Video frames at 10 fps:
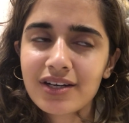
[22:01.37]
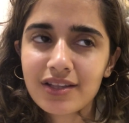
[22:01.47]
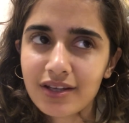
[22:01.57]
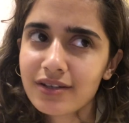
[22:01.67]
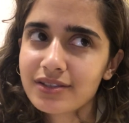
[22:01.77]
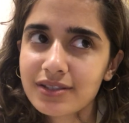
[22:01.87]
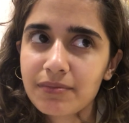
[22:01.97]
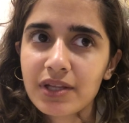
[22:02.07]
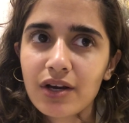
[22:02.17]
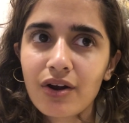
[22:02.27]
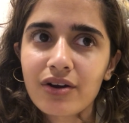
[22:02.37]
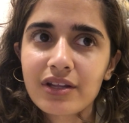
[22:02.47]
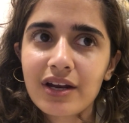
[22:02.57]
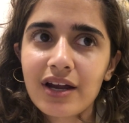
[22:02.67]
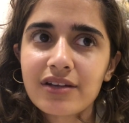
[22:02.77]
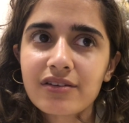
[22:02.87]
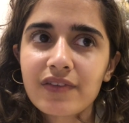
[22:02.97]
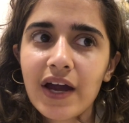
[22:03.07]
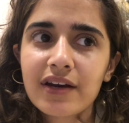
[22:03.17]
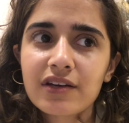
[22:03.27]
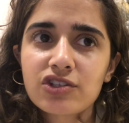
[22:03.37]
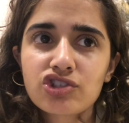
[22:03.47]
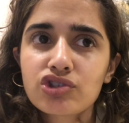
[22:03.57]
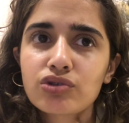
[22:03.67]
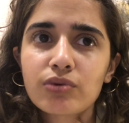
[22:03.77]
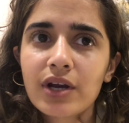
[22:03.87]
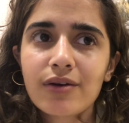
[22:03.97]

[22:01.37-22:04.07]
I think it's something along the lines of that, and it's true. When